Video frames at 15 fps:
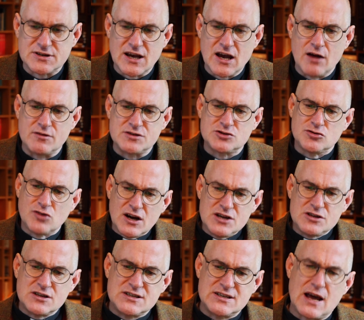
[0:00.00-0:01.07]
here is trying
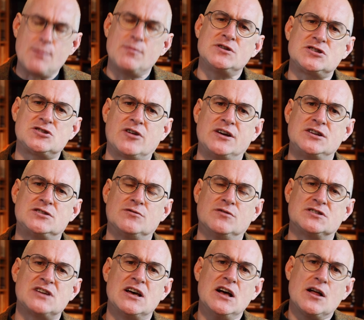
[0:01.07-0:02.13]
to demonstrate to
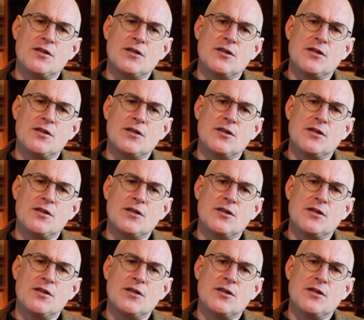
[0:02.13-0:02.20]
us